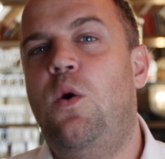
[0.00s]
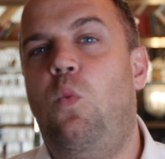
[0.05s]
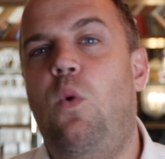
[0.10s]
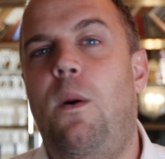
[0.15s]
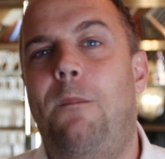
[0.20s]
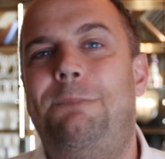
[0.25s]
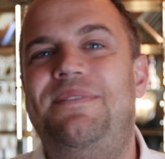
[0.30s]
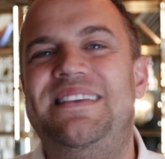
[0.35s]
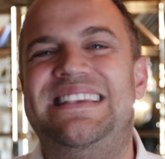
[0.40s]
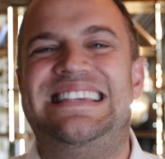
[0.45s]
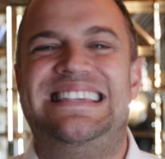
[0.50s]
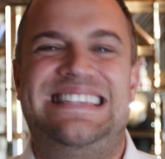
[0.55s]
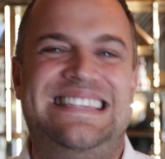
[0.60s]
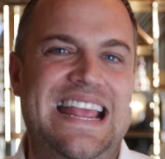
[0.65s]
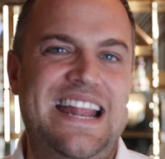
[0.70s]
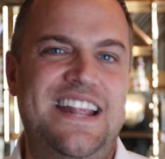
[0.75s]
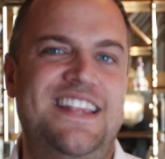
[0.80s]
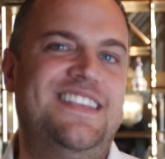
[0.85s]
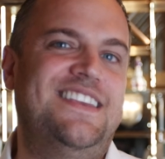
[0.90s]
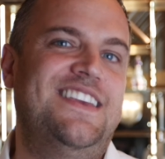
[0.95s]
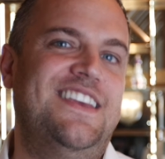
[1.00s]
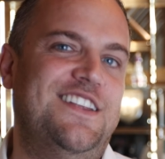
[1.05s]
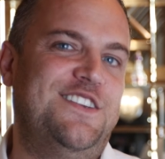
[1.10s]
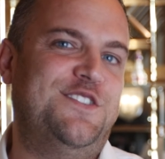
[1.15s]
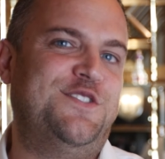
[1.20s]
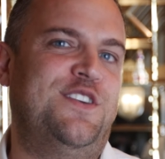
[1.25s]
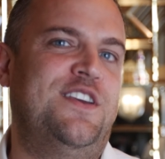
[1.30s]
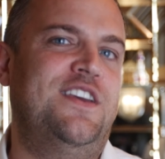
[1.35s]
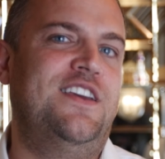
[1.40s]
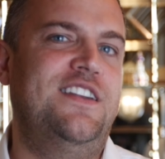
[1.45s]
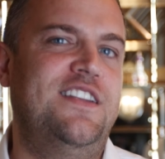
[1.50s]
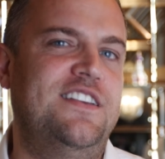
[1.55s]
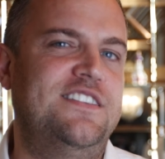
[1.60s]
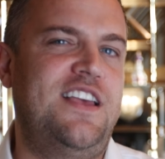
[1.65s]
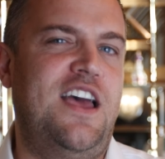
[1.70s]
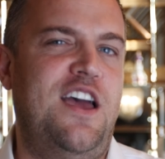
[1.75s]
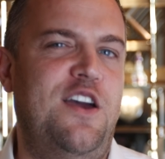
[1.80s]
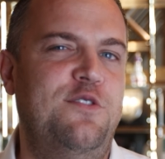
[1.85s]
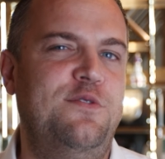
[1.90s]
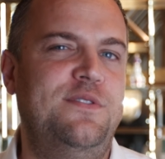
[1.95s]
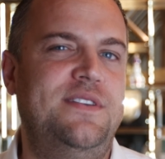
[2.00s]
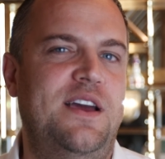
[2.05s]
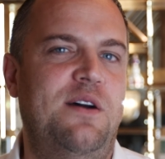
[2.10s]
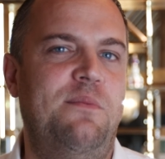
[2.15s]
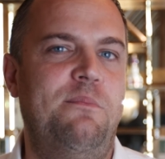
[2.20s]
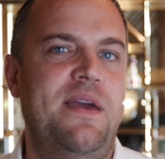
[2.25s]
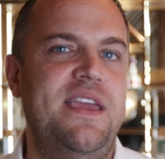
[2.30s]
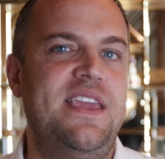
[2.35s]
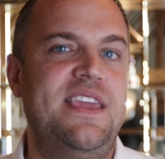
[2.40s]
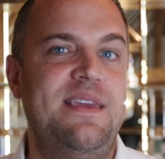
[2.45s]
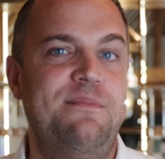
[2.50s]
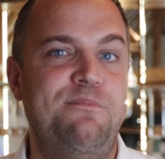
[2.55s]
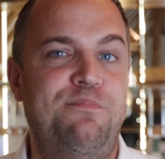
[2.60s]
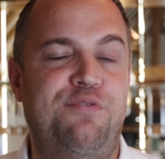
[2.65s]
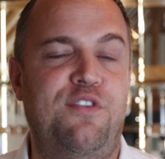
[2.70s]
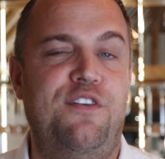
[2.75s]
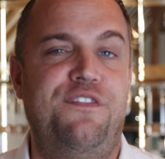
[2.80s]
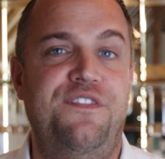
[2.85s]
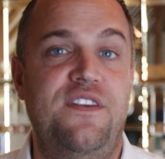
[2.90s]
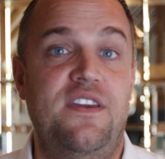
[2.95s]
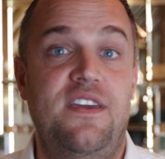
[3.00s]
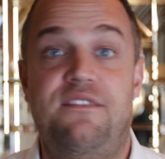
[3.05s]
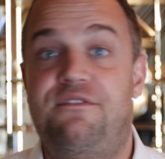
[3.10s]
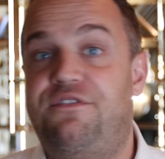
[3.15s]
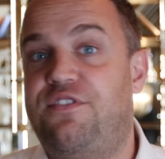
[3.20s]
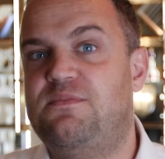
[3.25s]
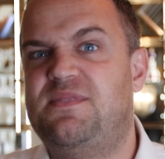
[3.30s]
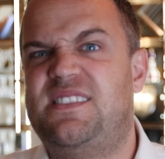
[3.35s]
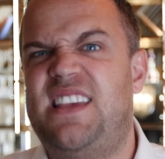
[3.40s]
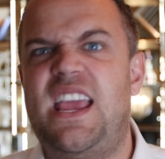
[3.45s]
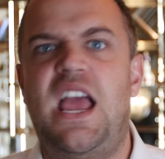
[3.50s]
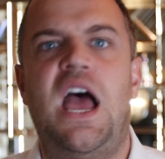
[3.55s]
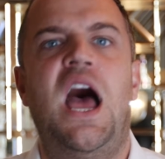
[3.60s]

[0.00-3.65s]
what percentage does a hotel make in profit from say